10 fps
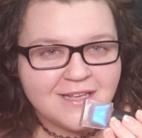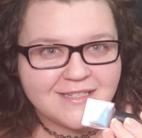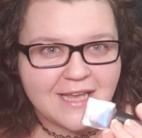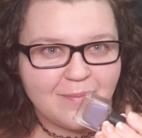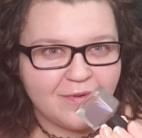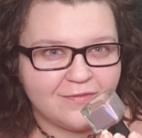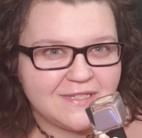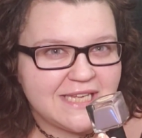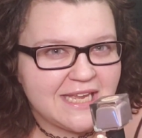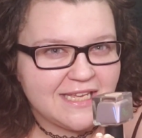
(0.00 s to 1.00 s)
type of
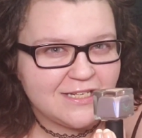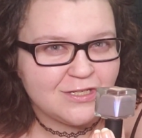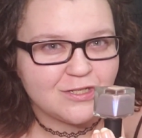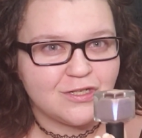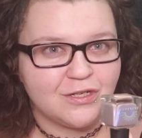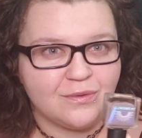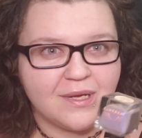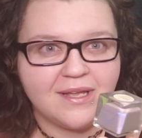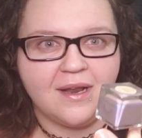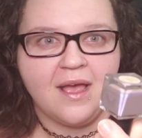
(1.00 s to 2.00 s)
tinge to
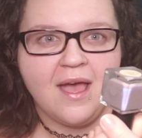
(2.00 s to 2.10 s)
it.